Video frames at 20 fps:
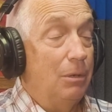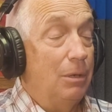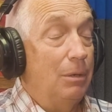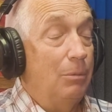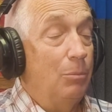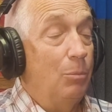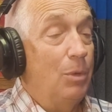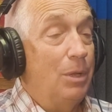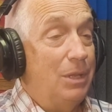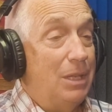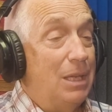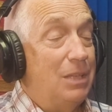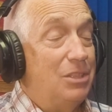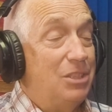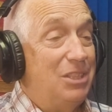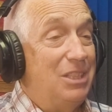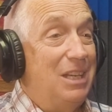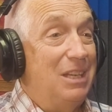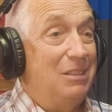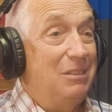And what that
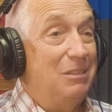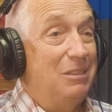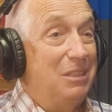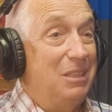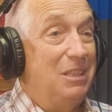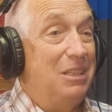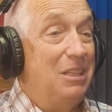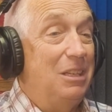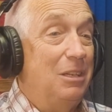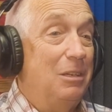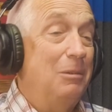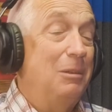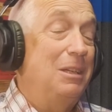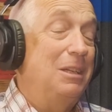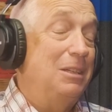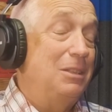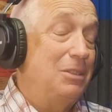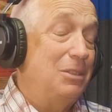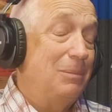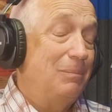standard of care
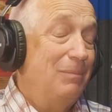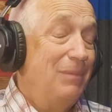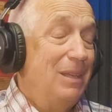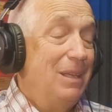is